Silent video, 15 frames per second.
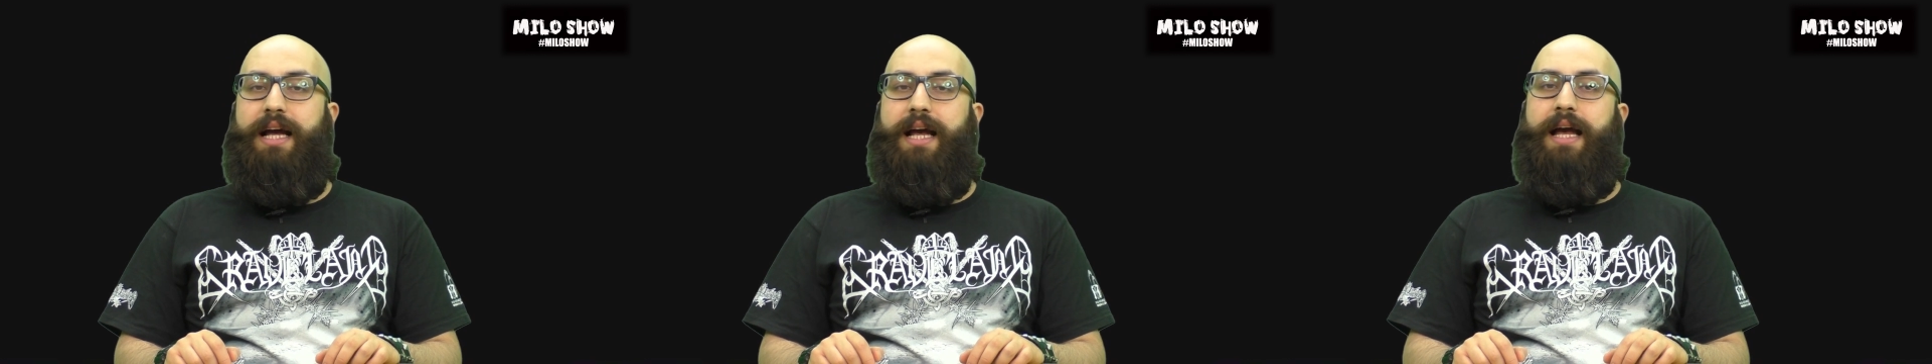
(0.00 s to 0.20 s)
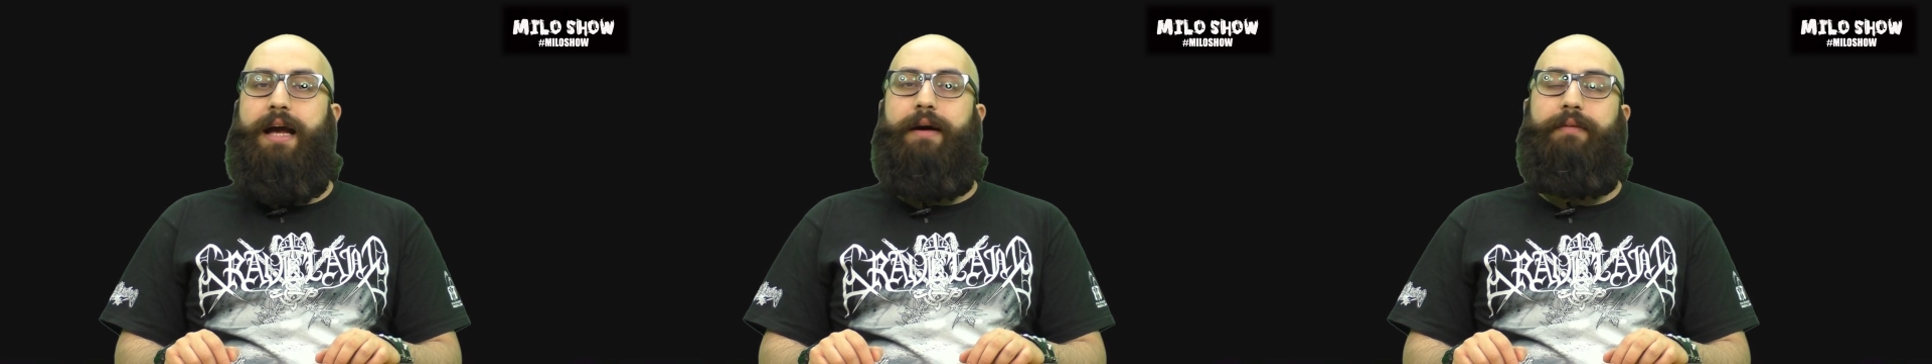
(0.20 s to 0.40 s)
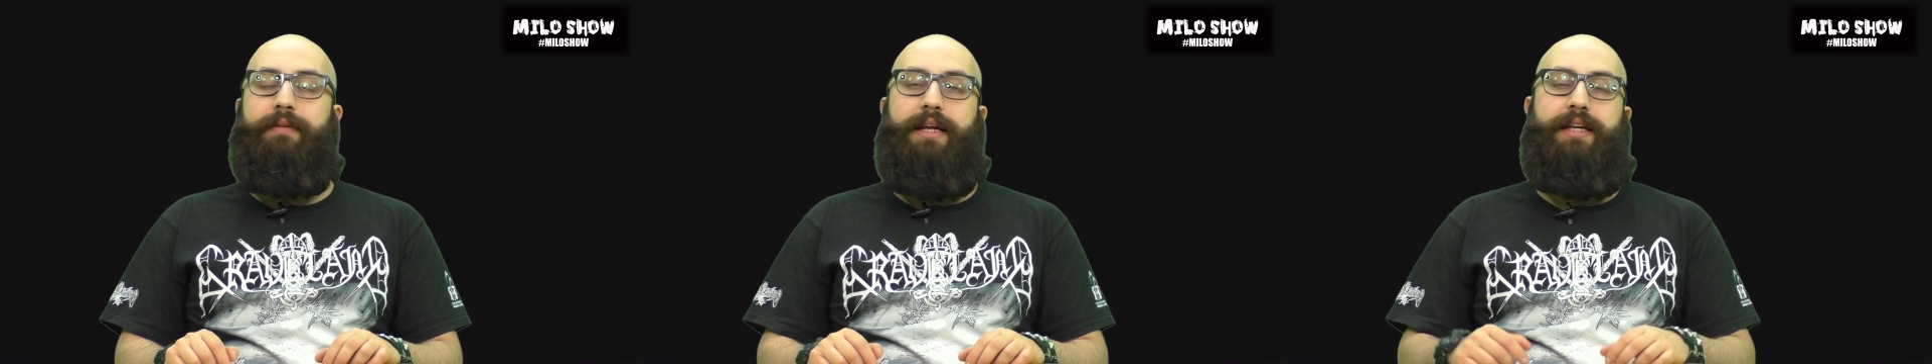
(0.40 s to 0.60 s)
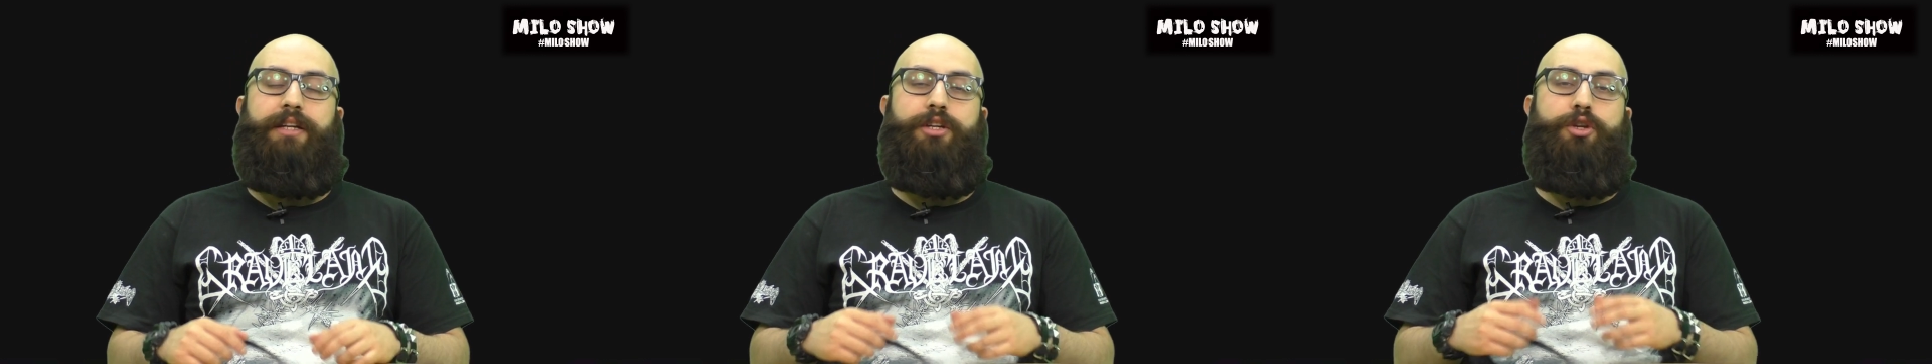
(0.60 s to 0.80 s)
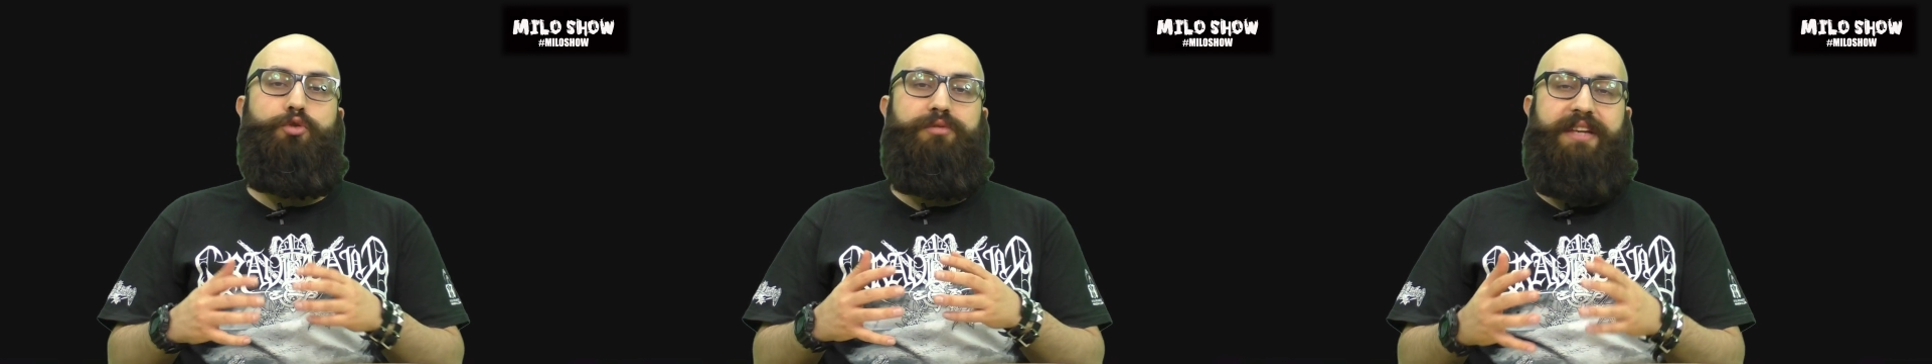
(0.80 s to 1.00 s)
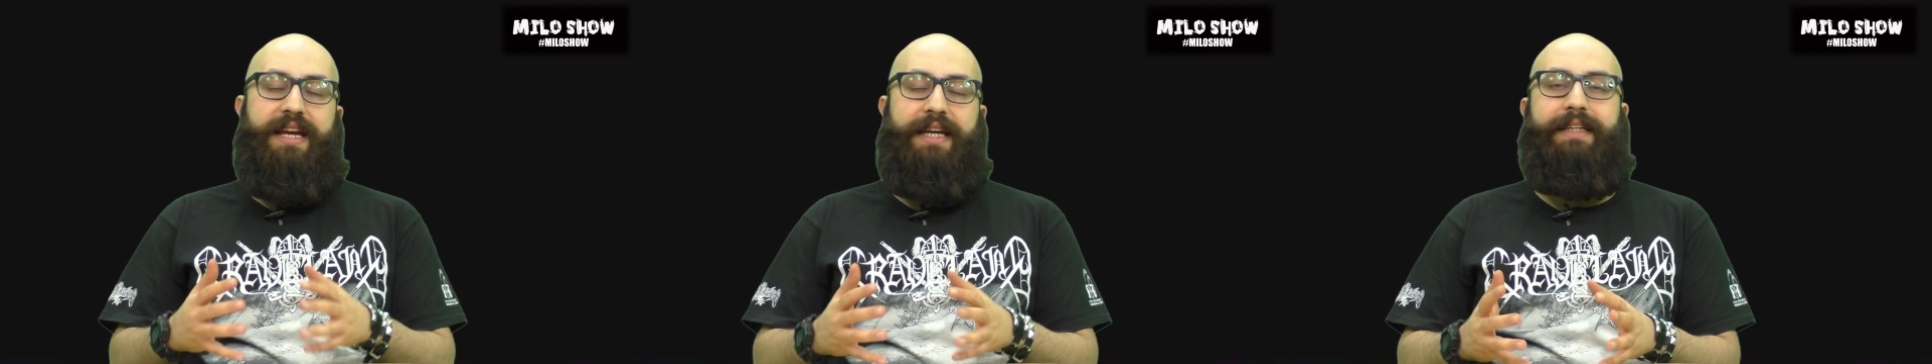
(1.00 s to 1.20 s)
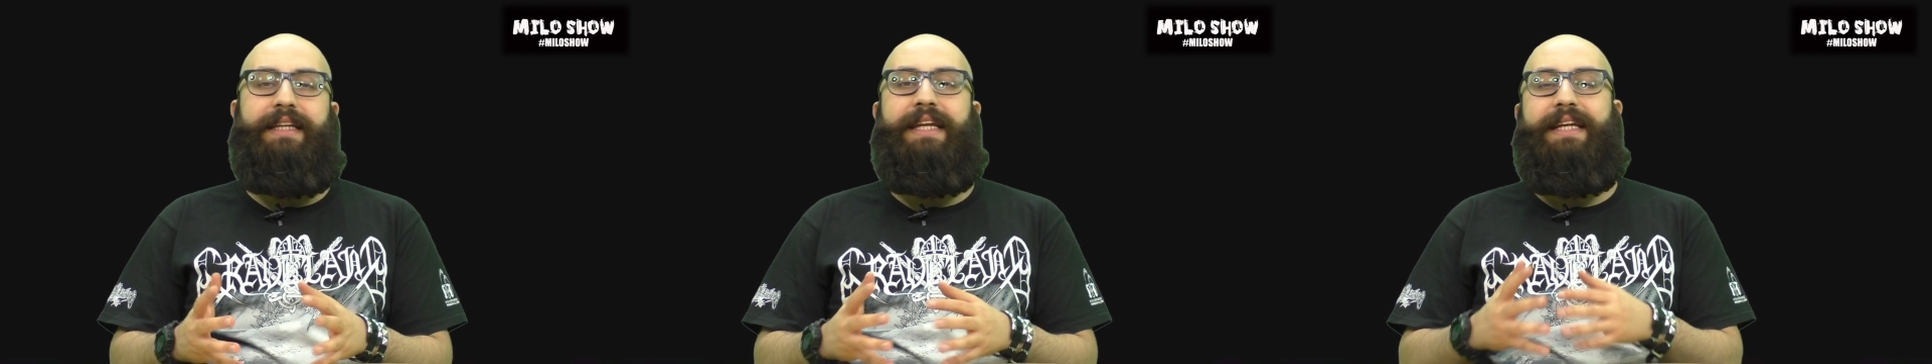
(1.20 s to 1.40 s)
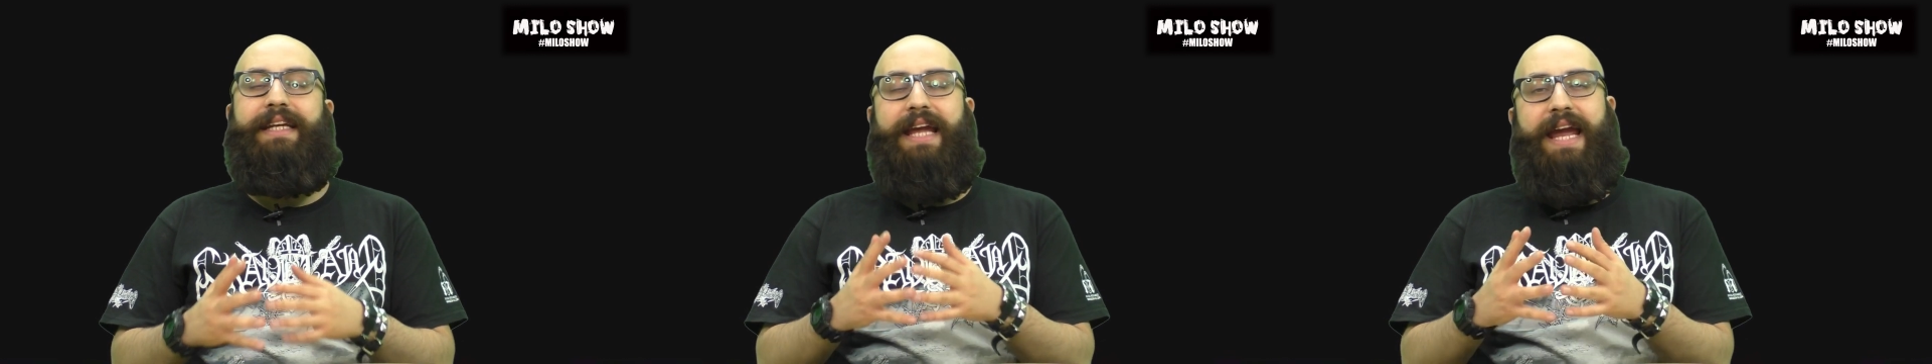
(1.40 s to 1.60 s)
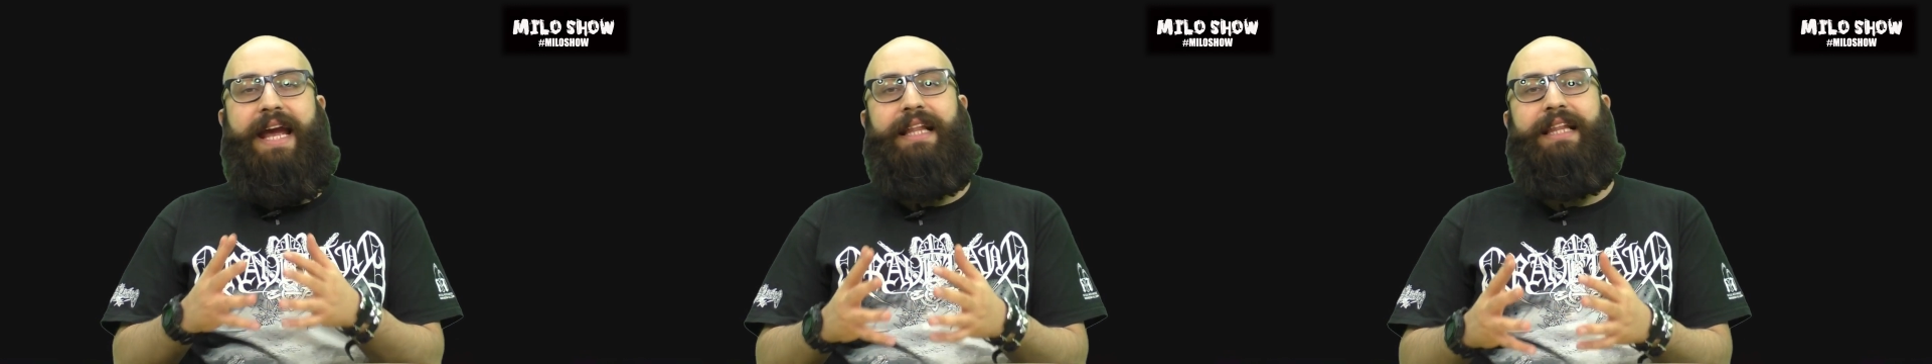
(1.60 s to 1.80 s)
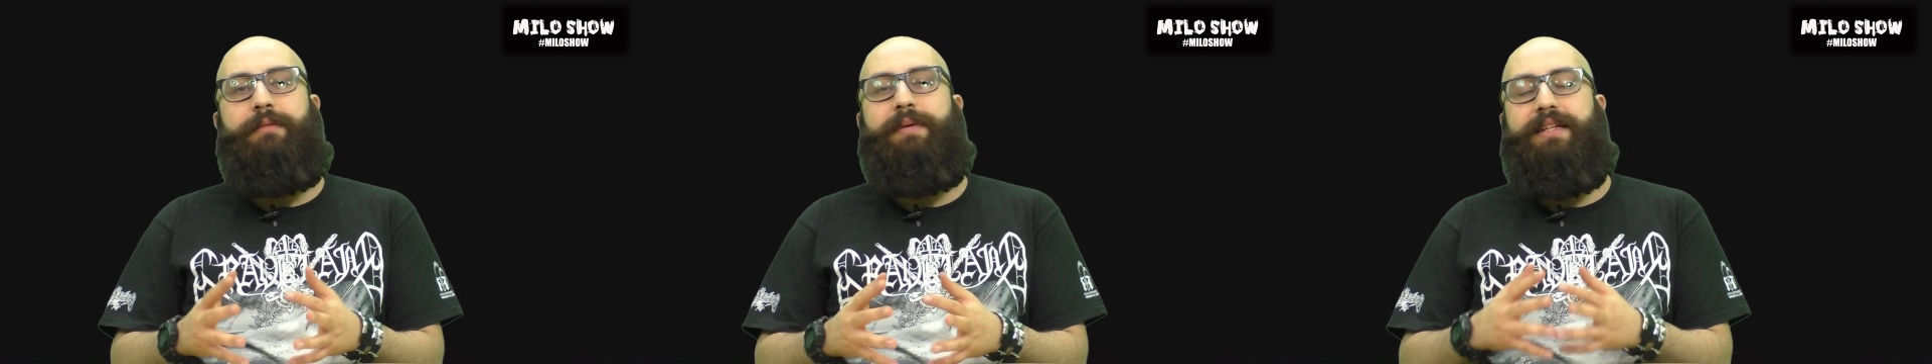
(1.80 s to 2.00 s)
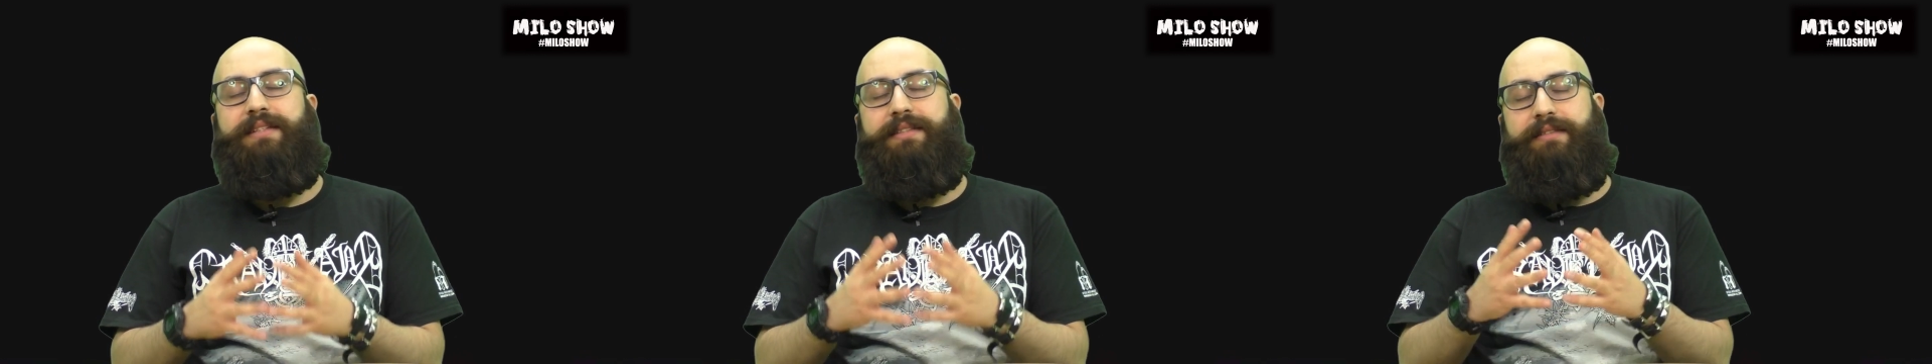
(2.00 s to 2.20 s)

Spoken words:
like a new technique, elements,